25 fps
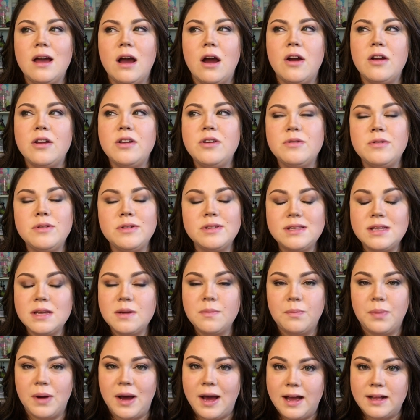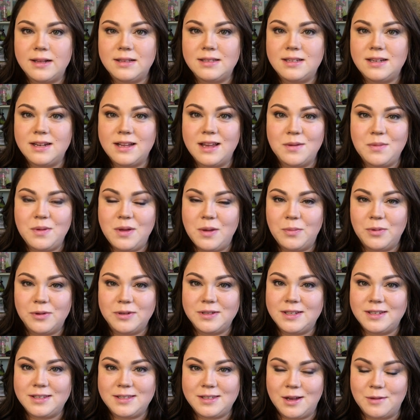are you using bots to get people
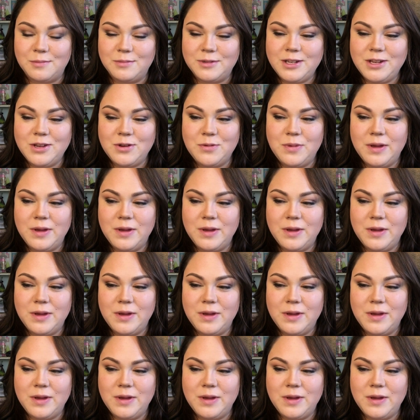to sub to you?